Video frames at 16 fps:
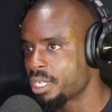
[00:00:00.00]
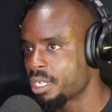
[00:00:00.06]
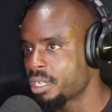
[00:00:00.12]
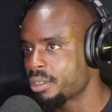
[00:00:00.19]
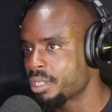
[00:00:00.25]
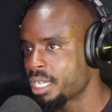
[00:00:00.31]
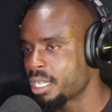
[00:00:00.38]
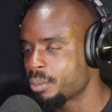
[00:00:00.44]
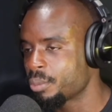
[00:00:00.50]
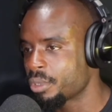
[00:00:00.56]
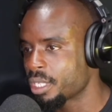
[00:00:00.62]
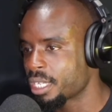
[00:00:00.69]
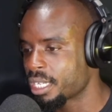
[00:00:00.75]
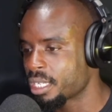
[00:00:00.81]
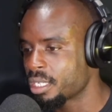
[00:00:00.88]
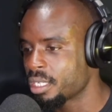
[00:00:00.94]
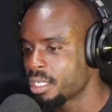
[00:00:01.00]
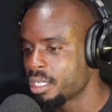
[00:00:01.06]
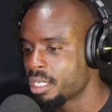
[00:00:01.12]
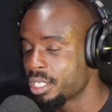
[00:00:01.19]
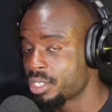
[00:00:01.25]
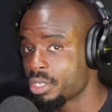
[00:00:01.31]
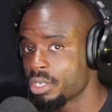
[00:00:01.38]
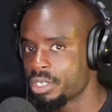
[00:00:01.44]
and all that, but like
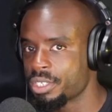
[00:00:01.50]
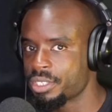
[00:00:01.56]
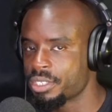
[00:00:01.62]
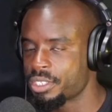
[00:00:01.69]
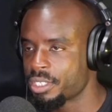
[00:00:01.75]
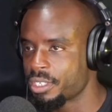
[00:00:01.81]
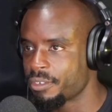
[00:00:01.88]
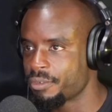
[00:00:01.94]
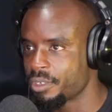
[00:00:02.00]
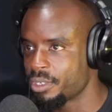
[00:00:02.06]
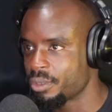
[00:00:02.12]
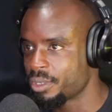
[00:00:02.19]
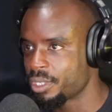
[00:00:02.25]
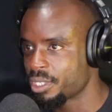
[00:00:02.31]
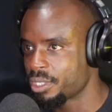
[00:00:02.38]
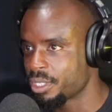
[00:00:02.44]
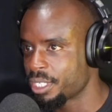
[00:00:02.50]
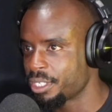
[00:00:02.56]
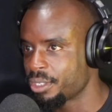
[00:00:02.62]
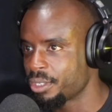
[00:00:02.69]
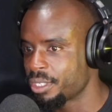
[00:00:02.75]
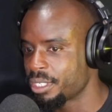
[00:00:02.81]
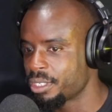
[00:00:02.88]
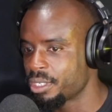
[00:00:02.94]
as long as the stuff you're doing is
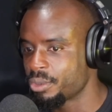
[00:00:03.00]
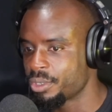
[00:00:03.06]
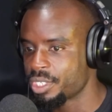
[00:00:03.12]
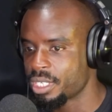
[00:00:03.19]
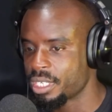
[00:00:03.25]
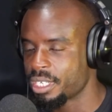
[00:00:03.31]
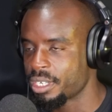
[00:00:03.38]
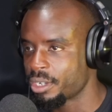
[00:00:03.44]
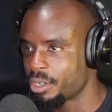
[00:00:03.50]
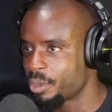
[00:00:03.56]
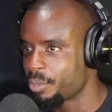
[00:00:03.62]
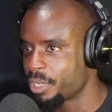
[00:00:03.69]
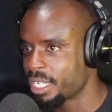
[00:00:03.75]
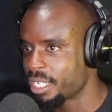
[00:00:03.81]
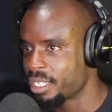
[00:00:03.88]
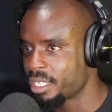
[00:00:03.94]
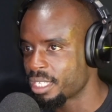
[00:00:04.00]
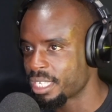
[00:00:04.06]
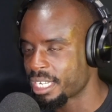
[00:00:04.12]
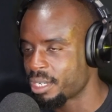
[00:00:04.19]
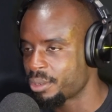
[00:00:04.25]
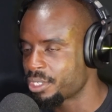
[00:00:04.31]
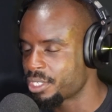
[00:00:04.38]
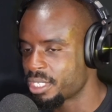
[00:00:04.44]
legal and no one's getting hurt by it, like
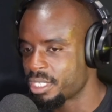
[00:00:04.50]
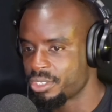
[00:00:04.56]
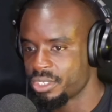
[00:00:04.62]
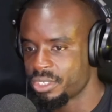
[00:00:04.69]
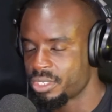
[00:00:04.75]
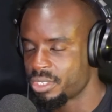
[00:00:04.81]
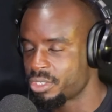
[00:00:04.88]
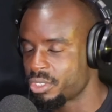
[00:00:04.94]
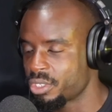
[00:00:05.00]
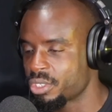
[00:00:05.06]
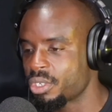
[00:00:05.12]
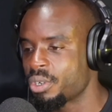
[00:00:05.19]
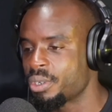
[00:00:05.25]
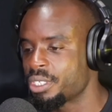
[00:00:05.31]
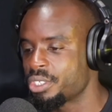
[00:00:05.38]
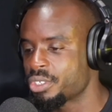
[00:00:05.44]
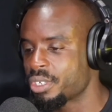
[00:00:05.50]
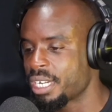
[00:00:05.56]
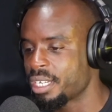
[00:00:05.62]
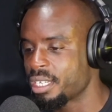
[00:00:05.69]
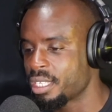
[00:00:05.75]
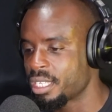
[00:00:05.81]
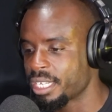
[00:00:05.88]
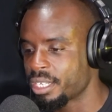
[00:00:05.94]
I would say just just go and try
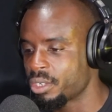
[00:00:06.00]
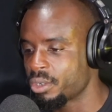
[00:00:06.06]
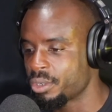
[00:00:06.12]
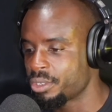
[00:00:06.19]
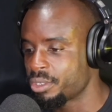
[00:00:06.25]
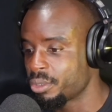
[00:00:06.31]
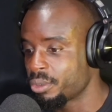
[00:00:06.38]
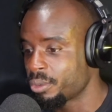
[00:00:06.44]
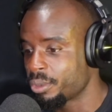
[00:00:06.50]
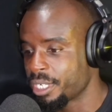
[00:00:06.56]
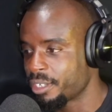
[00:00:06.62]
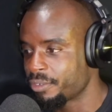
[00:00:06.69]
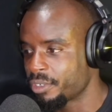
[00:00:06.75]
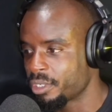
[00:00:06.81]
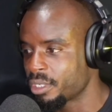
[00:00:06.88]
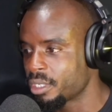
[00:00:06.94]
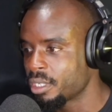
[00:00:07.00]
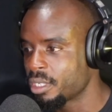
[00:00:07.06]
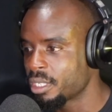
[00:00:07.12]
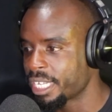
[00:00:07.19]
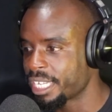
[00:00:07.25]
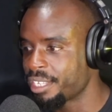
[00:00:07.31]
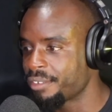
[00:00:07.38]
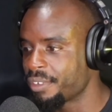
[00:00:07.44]
it. Like go and do whatever.
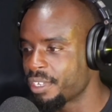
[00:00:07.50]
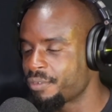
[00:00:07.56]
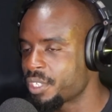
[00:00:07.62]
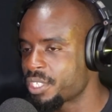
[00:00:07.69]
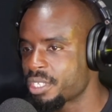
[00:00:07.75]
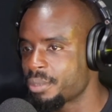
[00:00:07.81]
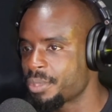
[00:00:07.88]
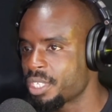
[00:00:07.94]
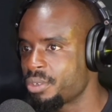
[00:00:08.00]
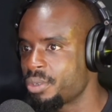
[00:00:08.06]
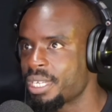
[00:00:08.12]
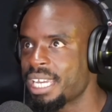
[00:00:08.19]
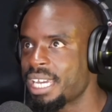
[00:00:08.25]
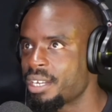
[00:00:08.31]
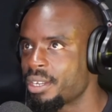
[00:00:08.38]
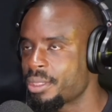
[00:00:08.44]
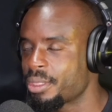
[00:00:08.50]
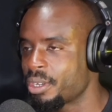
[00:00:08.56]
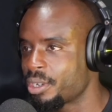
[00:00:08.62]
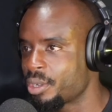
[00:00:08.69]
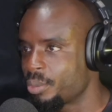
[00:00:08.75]
Like even if it's something you kind of thought